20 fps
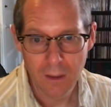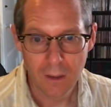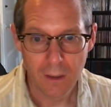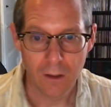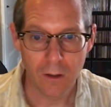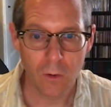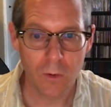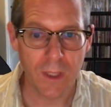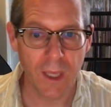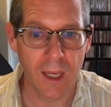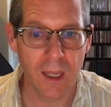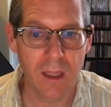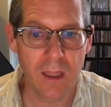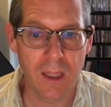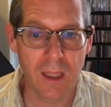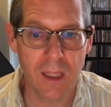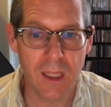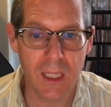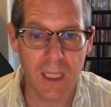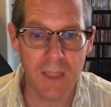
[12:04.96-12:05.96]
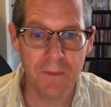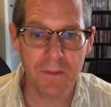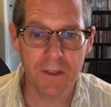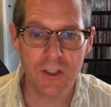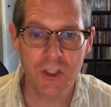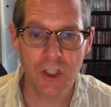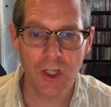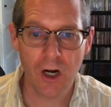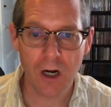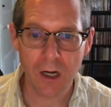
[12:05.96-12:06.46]
Okay, in the
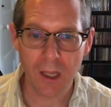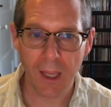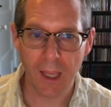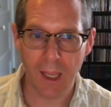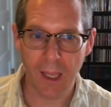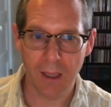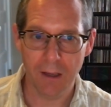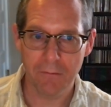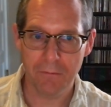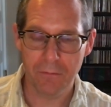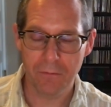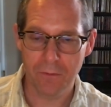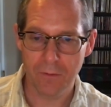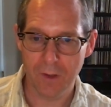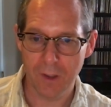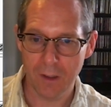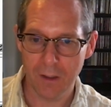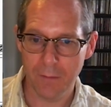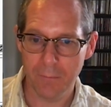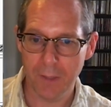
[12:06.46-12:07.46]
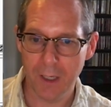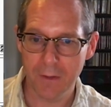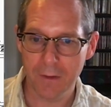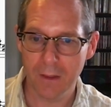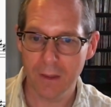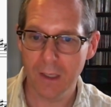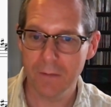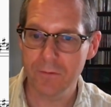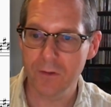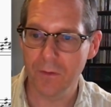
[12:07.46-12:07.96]
chart I have on the
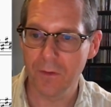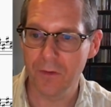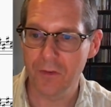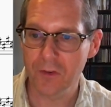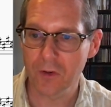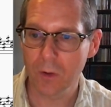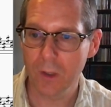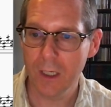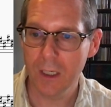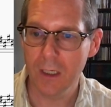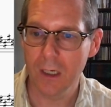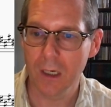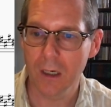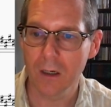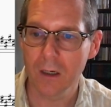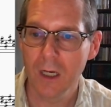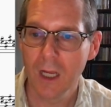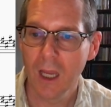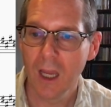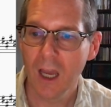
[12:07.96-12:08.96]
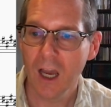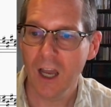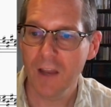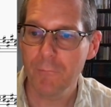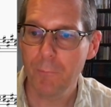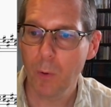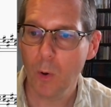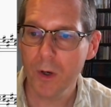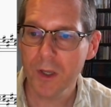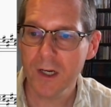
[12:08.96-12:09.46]
left of the screen here, I've
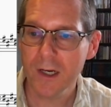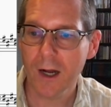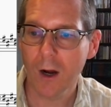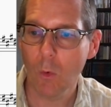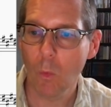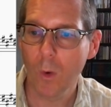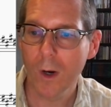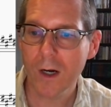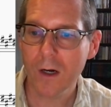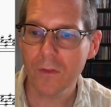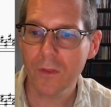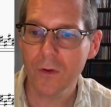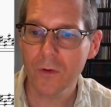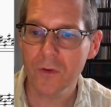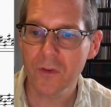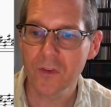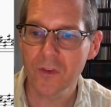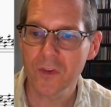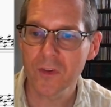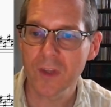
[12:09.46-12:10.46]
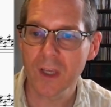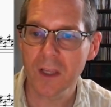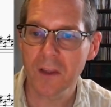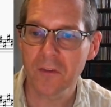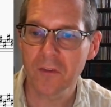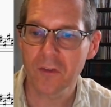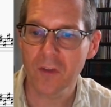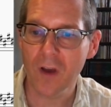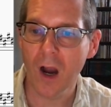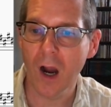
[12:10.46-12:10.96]
pointed out where those
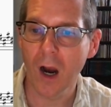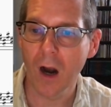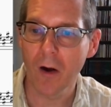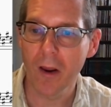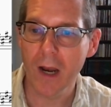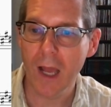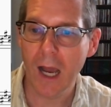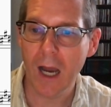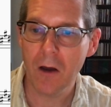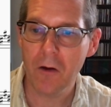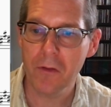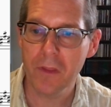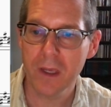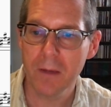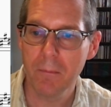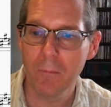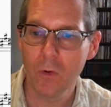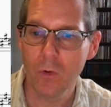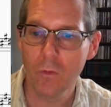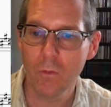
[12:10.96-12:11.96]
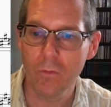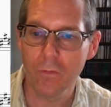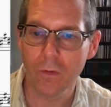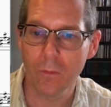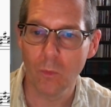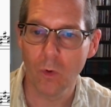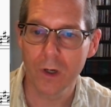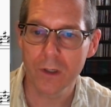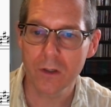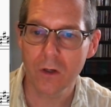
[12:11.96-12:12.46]
sixths are and how they move from
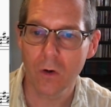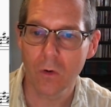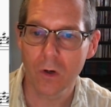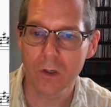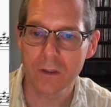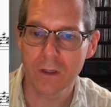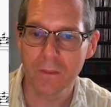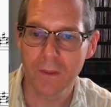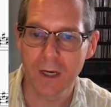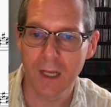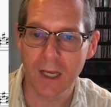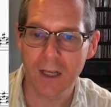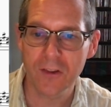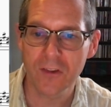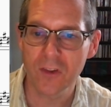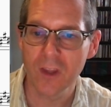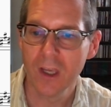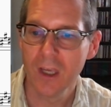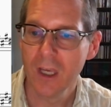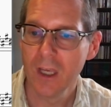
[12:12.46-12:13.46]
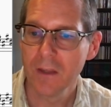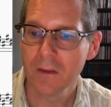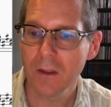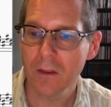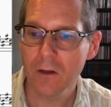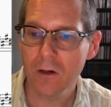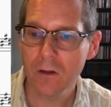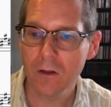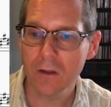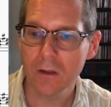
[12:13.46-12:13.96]
one chord to the next. The
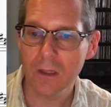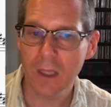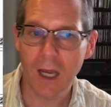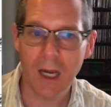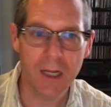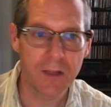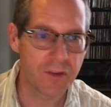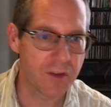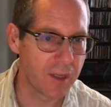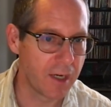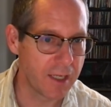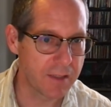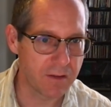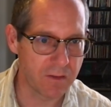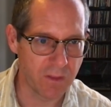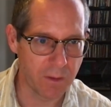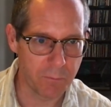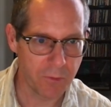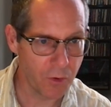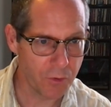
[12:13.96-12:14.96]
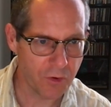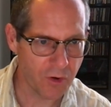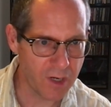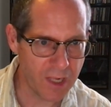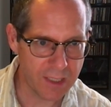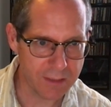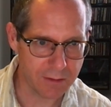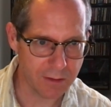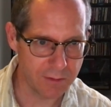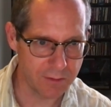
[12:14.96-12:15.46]
little lines connecting them, those are
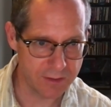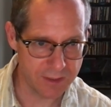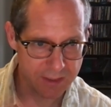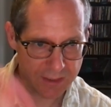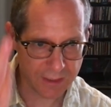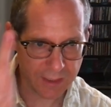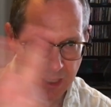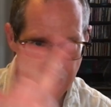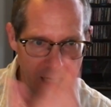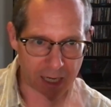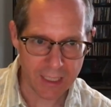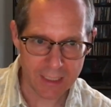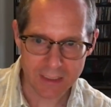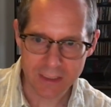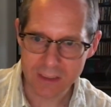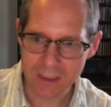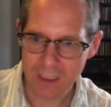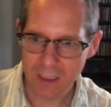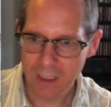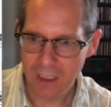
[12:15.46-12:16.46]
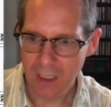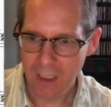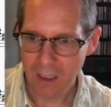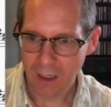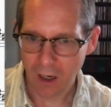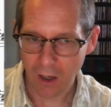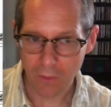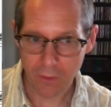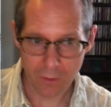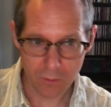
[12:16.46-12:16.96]
not slides.
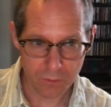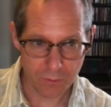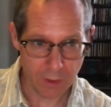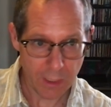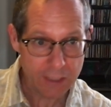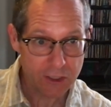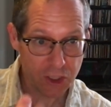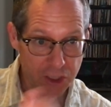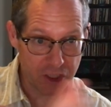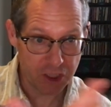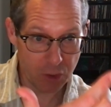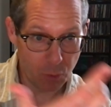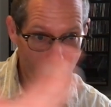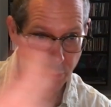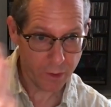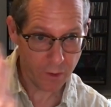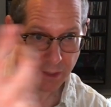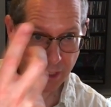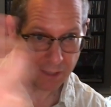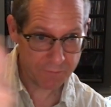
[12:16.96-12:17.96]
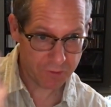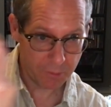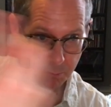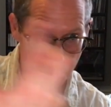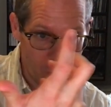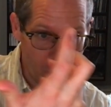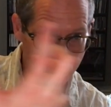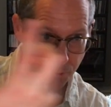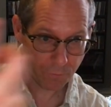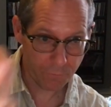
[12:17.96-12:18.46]
Although actually she will have to
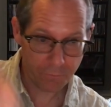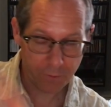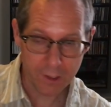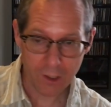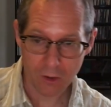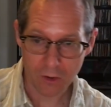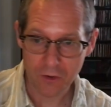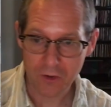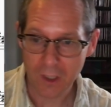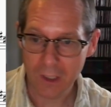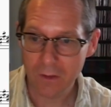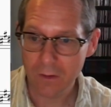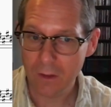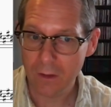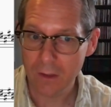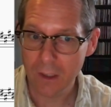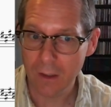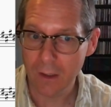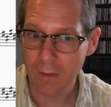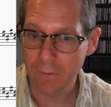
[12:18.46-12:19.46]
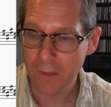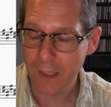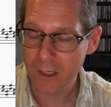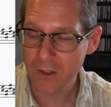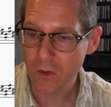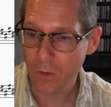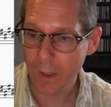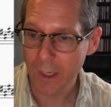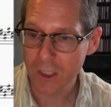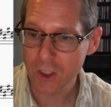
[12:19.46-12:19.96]
move her fingers in that
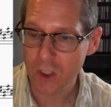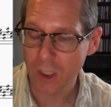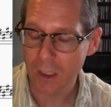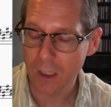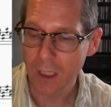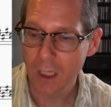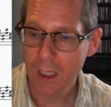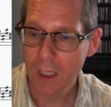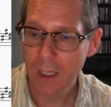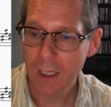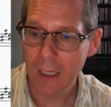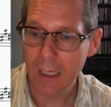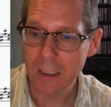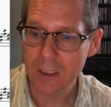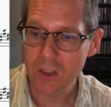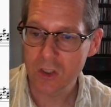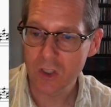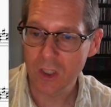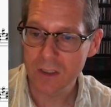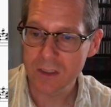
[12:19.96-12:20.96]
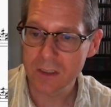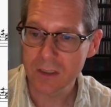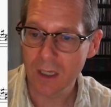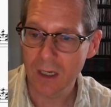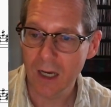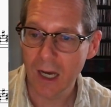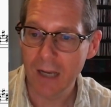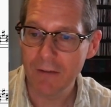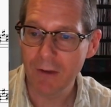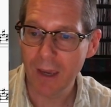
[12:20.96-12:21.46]
direction. It's just
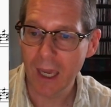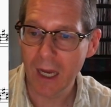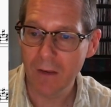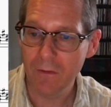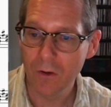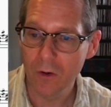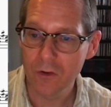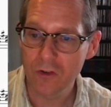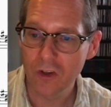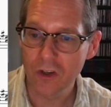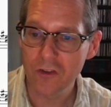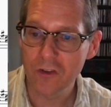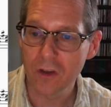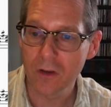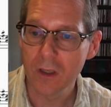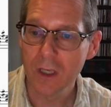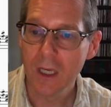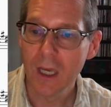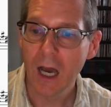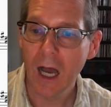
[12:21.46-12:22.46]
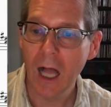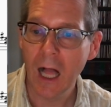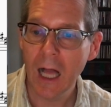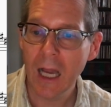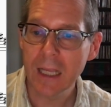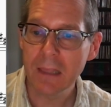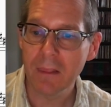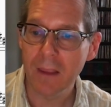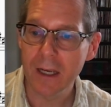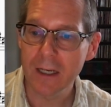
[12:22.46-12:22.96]
I've added those just to
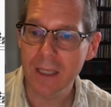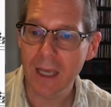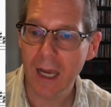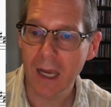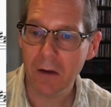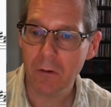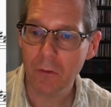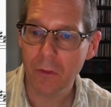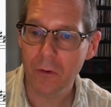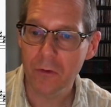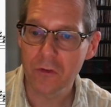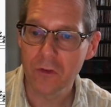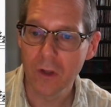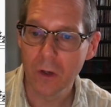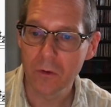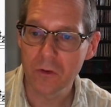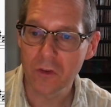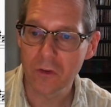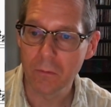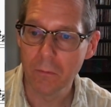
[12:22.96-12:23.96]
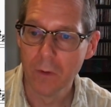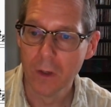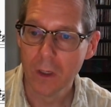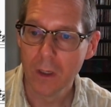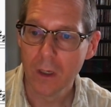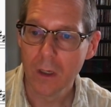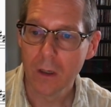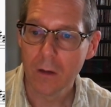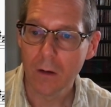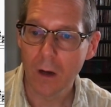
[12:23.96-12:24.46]
highlight how those notes
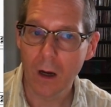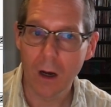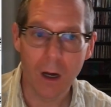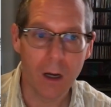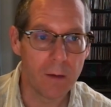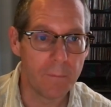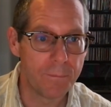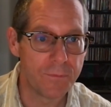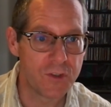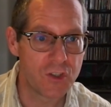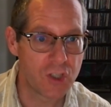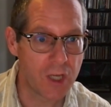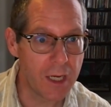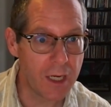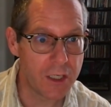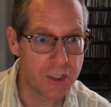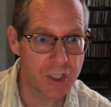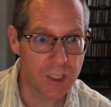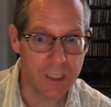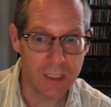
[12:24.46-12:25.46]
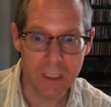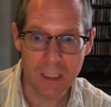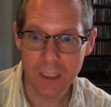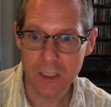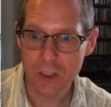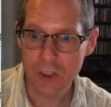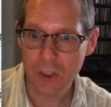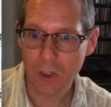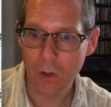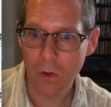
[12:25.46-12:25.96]
change in
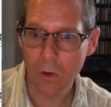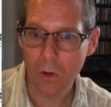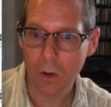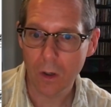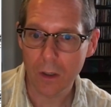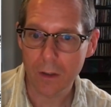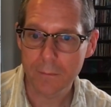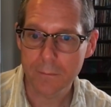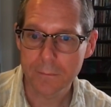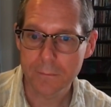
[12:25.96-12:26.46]
each chord.